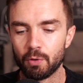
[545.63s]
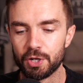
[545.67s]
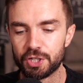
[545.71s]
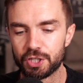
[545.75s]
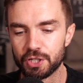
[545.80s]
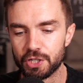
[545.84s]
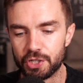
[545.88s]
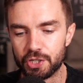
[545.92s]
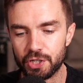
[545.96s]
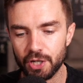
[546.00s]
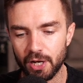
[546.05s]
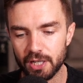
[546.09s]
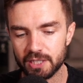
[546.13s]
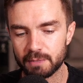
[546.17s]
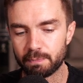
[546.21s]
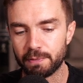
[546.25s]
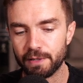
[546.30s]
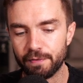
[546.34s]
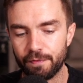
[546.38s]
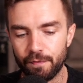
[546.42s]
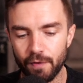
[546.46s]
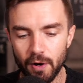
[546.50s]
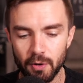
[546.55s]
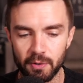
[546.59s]
should just be
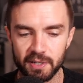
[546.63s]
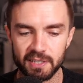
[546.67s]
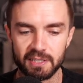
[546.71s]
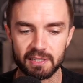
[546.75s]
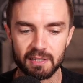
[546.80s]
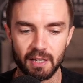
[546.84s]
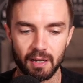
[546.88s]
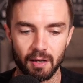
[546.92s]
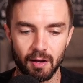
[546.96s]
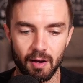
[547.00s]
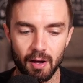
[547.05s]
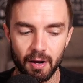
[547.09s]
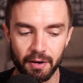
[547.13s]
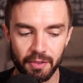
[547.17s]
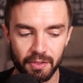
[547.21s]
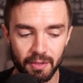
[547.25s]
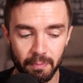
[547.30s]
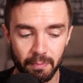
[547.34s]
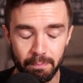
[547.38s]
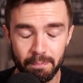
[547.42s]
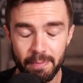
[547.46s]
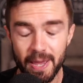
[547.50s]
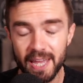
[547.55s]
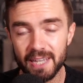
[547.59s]
focusing on the
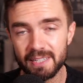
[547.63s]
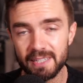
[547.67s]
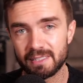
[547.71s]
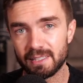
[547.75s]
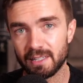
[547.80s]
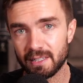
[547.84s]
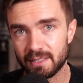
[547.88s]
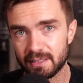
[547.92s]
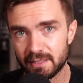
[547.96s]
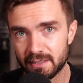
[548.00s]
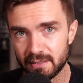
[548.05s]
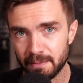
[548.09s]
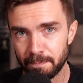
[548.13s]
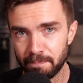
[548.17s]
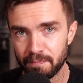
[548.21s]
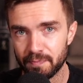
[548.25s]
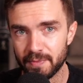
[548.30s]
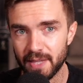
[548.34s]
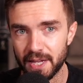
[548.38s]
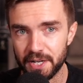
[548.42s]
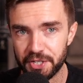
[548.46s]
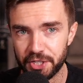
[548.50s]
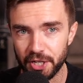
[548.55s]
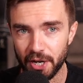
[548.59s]
basics
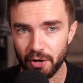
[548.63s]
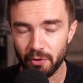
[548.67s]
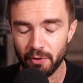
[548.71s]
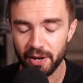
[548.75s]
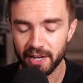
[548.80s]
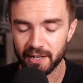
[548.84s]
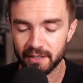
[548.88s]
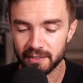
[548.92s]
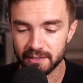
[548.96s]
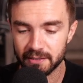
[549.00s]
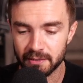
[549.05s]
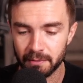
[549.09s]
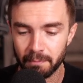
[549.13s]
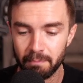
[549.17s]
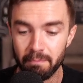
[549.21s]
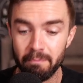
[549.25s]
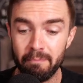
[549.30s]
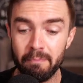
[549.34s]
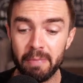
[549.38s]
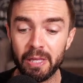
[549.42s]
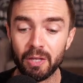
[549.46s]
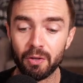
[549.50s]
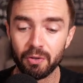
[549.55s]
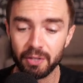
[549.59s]
that generate us
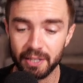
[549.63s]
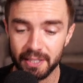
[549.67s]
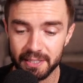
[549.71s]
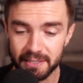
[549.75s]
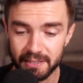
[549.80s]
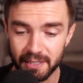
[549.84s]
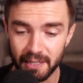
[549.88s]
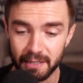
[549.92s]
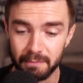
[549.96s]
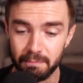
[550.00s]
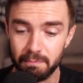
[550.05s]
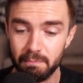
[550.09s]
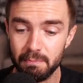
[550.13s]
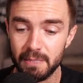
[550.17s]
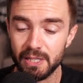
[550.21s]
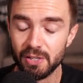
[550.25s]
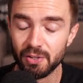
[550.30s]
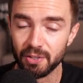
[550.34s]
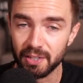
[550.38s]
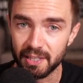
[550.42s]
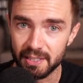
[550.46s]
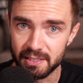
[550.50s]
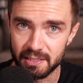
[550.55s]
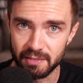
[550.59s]
millions and
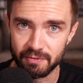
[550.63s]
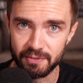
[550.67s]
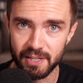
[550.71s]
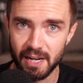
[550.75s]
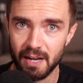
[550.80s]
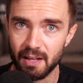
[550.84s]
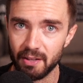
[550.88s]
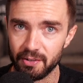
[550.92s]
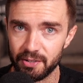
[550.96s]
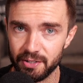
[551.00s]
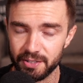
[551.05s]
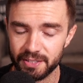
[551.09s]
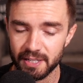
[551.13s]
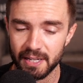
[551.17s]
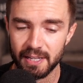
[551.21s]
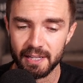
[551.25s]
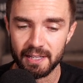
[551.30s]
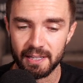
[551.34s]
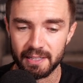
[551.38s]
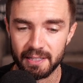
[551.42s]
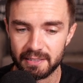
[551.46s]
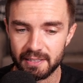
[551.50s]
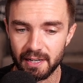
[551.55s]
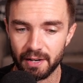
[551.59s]
millions of dollars
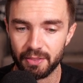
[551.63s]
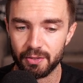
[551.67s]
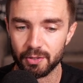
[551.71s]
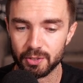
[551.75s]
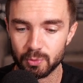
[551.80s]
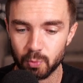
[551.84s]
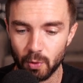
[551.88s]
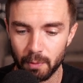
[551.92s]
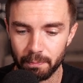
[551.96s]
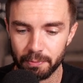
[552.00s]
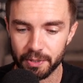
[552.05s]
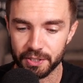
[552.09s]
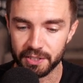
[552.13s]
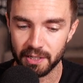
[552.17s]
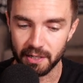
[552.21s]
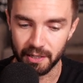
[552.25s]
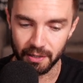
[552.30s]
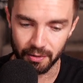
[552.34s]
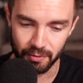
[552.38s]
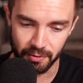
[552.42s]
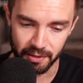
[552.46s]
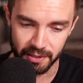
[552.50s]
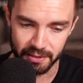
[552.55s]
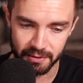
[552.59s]
instead of those 1%
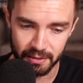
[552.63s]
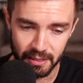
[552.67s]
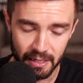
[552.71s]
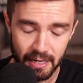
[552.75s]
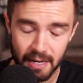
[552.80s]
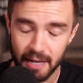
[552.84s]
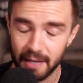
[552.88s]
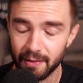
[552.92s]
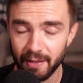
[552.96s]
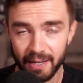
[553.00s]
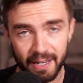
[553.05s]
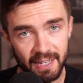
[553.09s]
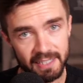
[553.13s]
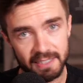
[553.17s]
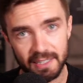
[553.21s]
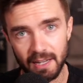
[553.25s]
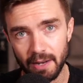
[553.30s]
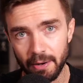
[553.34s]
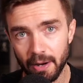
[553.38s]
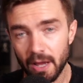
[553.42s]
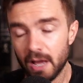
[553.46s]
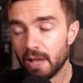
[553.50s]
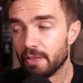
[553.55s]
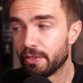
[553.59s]
increase. And like I
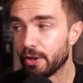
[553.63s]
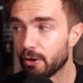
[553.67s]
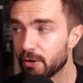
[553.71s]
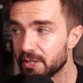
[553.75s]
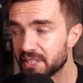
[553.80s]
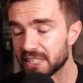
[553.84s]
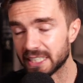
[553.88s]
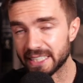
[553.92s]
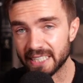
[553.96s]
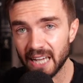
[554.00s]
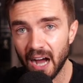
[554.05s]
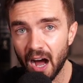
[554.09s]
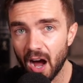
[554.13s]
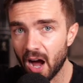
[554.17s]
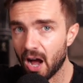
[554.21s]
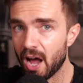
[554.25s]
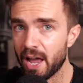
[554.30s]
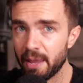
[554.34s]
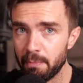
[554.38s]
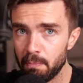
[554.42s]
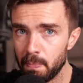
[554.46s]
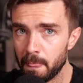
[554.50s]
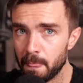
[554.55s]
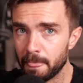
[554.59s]
said, there is a
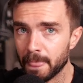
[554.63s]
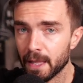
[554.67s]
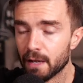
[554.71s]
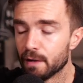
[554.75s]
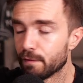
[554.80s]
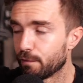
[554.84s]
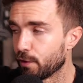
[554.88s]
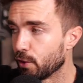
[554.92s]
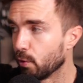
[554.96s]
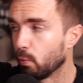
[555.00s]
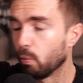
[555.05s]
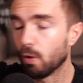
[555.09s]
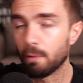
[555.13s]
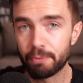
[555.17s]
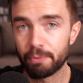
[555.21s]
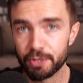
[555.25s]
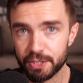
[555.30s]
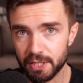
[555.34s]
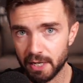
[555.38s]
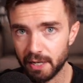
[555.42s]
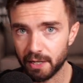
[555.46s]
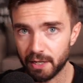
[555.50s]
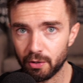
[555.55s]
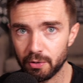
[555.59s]
time for the
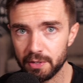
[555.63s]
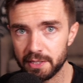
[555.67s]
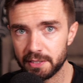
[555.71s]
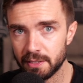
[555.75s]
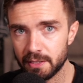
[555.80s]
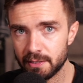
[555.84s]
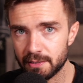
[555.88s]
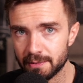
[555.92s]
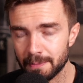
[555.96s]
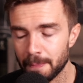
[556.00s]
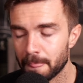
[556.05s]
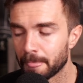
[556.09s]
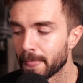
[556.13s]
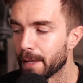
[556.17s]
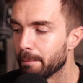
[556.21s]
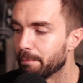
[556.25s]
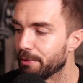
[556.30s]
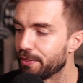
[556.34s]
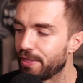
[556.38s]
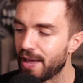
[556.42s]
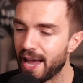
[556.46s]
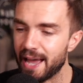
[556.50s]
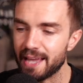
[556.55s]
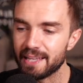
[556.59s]
1% increases, but
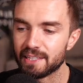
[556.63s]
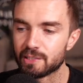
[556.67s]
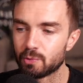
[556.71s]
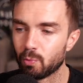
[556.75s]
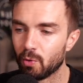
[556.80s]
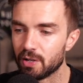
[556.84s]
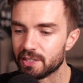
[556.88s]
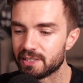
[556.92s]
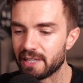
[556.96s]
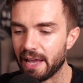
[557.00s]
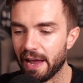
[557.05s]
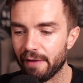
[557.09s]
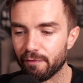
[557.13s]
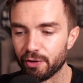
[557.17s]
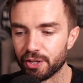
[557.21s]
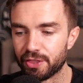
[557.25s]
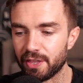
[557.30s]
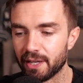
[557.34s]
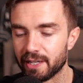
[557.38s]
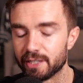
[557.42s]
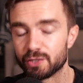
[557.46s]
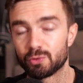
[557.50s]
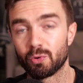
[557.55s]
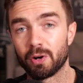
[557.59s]
that is once
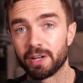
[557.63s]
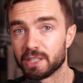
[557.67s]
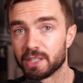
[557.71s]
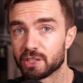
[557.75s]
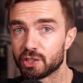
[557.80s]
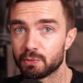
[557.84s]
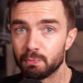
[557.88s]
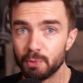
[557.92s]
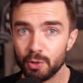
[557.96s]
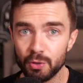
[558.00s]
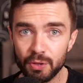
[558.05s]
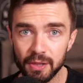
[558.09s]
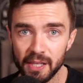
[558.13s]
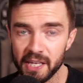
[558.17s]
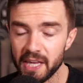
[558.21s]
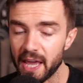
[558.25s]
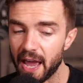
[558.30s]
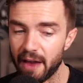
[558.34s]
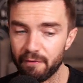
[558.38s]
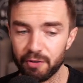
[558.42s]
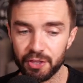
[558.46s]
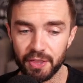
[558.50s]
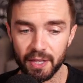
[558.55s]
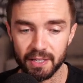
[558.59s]
everything is running smoothly,
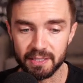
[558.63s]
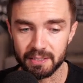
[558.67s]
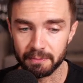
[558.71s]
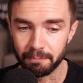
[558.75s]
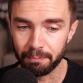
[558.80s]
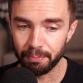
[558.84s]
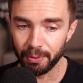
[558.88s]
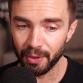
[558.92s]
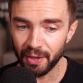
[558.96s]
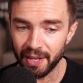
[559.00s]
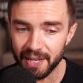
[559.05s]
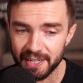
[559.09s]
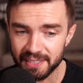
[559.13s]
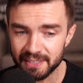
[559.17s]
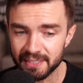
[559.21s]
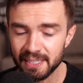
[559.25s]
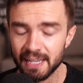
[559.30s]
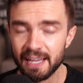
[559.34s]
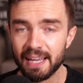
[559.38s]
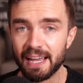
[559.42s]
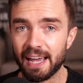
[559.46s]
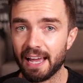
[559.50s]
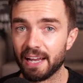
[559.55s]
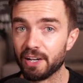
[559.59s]
everything's in place,
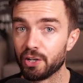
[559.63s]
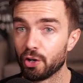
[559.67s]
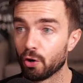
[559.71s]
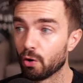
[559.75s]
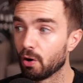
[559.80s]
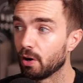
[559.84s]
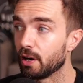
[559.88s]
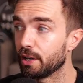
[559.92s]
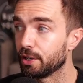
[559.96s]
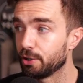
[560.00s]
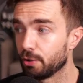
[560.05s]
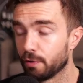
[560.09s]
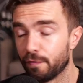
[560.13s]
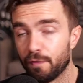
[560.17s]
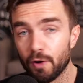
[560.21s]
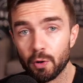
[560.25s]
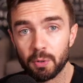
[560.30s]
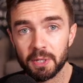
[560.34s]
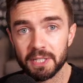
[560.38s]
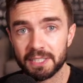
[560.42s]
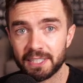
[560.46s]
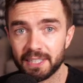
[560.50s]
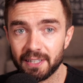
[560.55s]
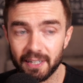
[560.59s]
and you're
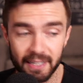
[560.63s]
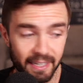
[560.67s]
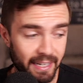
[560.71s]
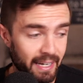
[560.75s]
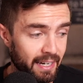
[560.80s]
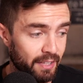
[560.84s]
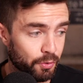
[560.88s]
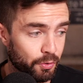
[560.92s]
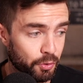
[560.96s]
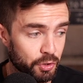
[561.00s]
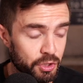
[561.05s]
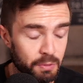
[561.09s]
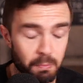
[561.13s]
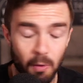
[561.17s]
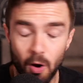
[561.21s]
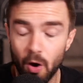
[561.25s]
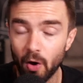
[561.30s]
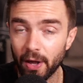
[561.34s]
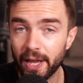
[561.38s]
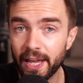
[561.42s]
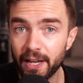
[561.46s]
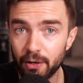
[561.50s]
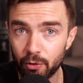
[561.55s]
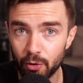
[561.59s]
focusing on getting those small
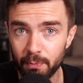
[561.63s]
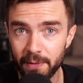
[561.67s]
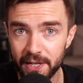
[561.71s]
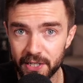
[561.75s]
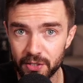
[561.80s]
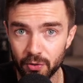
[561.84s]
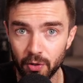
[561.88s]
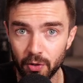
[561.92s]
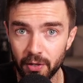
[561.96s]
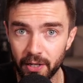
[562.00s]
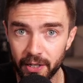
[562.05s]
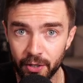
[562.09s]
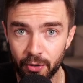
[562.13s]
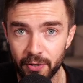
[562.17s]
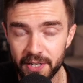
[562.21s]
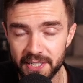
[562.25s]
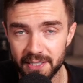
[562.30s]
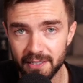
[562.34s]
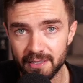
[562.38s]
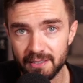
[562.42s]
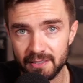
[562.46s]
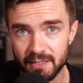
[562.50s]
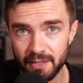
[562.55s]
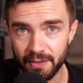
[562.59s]
incremental
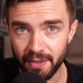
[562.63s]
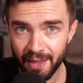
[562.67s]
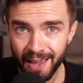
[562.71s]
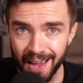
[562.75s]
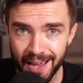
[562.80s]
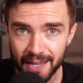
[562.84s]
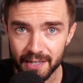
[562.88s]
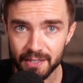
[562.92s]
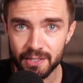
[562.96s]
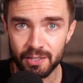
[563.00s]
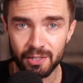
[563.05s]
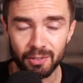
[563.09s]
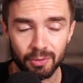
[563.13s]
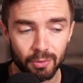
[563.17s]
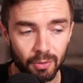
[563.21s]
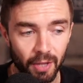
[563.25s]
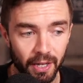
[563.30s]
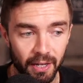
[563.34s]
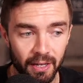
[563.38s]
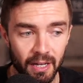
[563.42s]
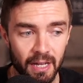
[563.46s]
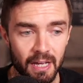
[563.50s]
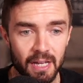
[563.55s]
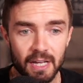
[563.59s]
increases in that too.
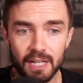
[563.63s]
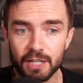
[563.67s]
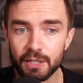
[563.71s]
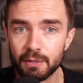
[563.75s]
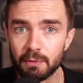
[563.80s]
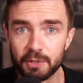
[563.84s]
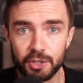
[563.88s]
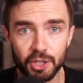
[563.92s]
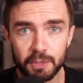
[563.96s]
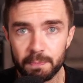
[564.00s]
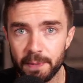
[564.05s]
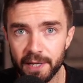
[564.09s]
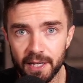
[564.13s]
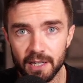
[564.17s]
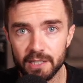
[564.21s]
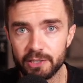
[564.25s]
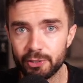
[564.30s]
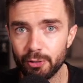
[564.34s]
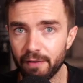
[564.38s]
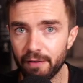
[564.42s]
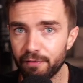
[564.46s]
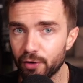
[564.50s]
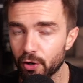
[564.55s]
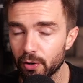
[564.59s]
Like just because you
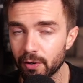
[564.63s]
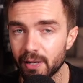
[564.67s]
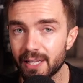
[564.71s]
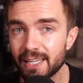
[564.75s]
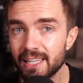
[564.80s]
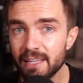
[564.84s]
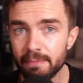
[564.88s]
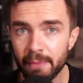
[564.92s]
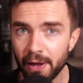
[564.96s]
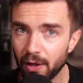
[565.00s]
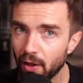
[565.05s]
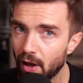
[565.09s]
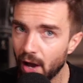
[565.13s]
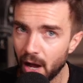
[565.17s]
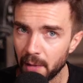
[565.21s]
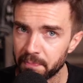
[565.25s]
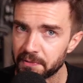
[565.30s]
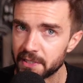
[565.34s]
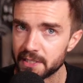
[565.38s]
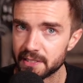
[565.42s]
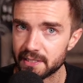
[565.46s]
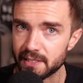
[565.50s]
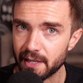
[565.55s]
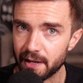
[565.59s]
have your email
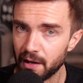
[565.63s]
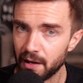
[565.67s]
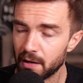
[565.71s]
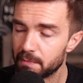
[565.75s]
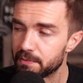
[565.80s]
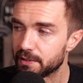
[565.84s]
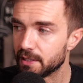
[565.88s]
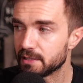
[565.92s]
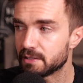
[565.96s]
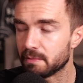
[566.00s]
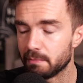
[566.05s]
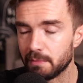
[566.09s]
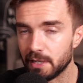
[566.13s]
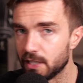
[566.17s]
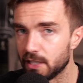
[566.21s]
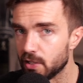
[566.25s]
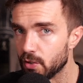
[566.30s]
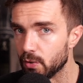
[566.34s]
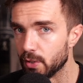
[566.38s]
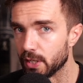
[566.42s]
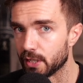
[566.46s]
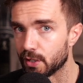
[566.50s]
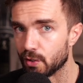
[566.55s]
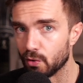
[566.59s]
opt-in set up doesn't mean you
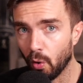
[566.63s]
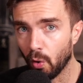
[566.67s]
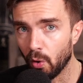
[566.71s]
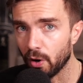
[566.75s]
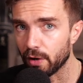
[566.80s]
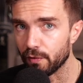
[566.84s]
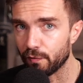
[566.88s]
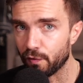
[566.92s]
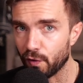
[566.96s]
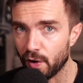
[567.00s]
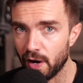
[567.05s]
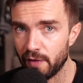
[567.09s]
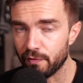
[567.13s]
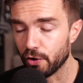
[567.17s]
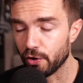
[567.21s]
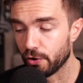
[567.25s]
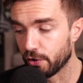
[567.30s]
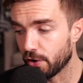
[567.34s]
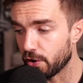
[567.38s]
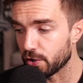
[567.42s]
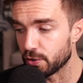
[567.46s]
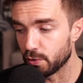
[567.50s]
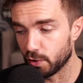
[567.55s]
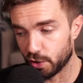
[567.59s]
ignore it forever. No,
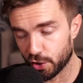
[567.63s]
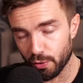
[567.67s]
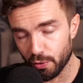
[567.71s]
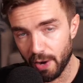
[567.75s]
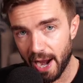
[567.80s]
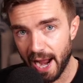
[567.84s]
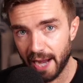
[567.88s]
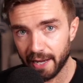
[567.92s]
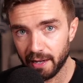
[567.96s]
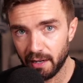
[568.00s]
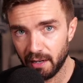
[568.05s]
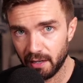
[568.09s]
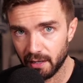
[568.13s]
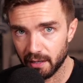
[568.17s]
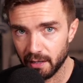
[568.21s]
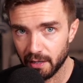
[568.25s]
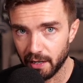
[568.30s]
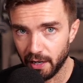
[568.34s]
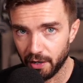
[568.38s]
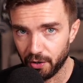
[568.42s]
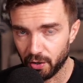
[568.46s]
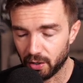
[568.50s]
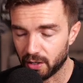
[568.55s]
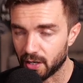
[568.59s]
you track it
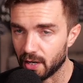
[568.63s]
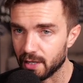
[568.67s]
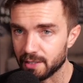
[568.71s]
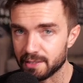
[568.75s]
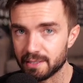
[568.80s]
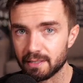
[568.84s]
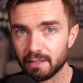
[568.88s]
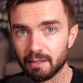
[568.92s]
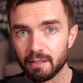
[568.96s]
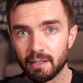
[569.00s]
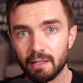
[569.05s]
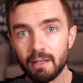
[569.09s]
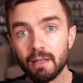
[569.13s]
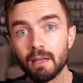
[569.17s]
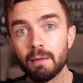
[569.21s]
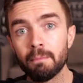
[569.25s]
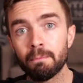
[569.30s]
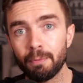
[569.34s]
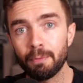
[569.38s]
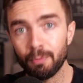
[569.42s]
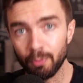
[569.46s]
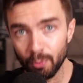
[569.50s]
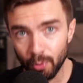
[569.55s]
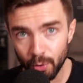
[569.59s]
and you're constantly
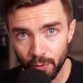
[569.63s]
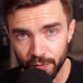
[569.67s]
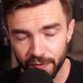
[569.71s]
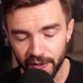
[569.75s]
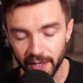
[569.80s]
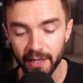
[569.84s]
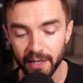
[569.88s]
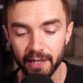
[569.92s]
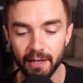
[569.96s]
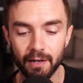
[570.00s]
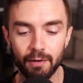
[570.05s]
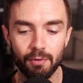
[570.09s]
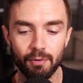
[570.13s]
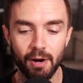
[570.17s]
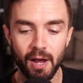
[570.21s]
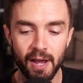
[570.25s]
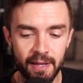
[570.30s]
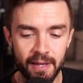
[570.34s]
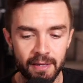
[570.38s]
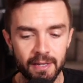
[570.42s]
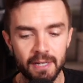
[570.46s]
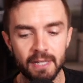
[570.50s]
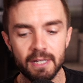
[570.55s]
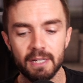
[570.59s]
improving it, right?